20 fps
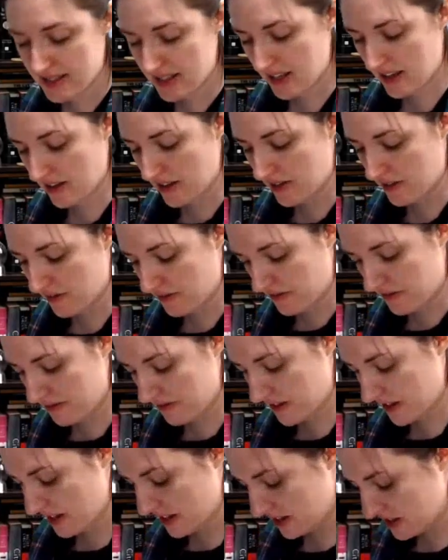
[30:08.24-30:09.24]
if
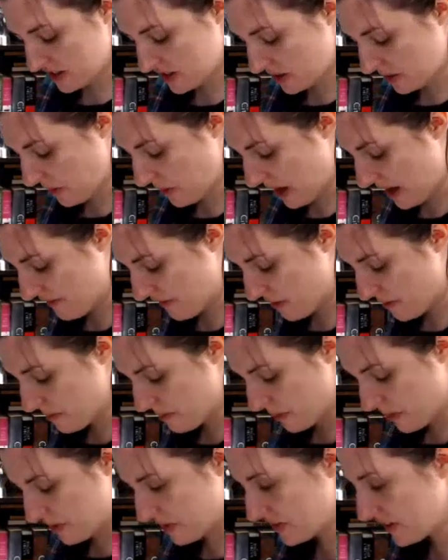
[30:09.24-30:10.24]
you have a
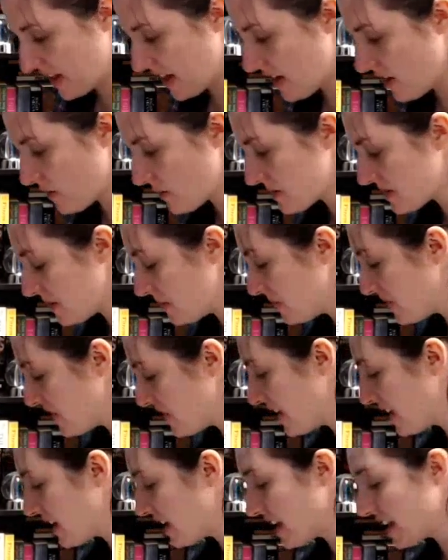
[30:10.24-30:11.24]
birthday or
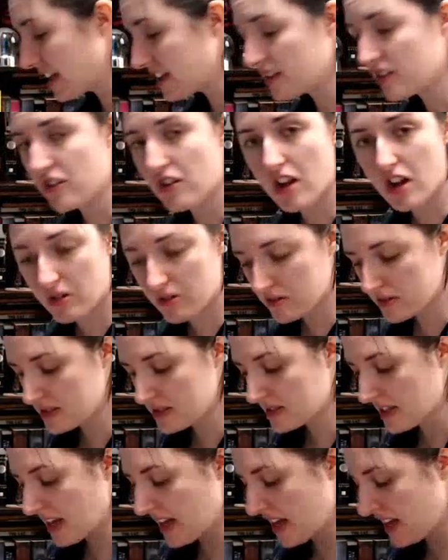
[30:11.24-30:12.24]
something in your house,
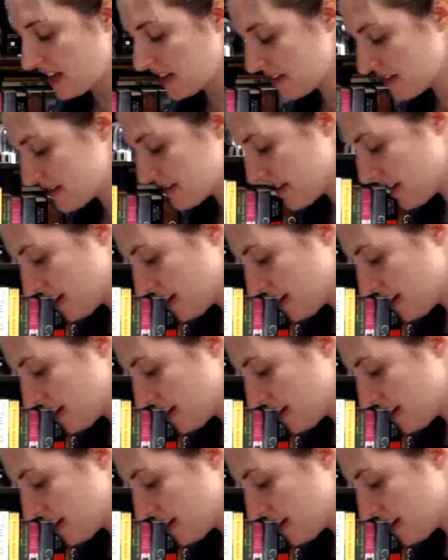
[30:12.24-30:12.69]
and